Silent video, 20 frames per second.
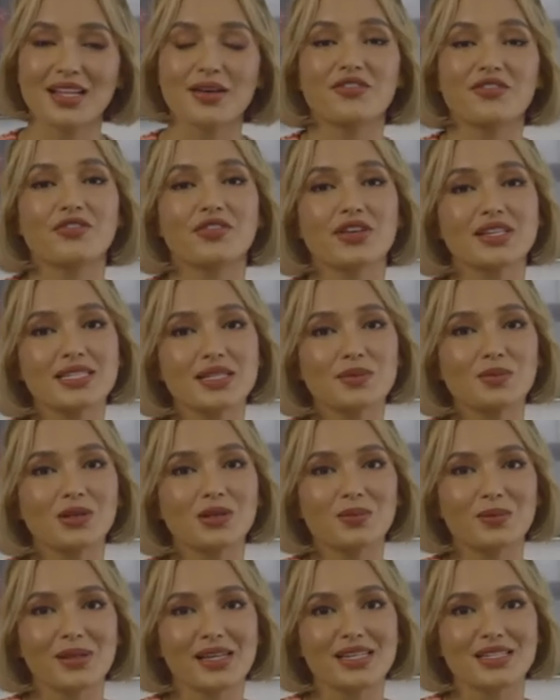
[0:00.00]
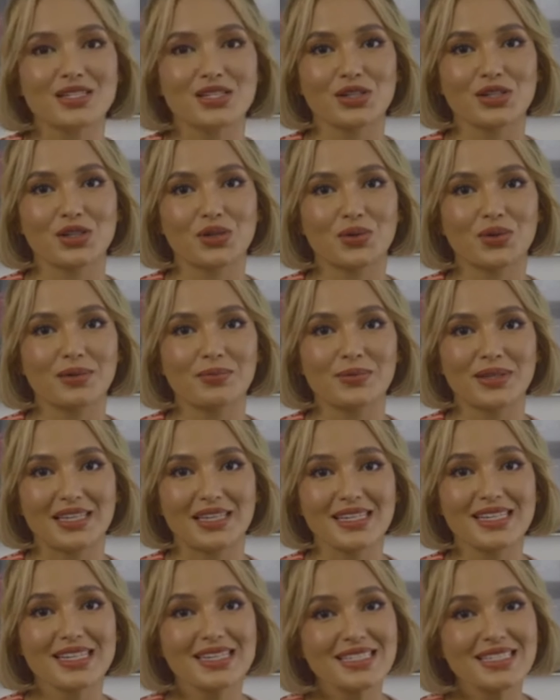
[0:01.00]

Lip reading: in a visible place so you will be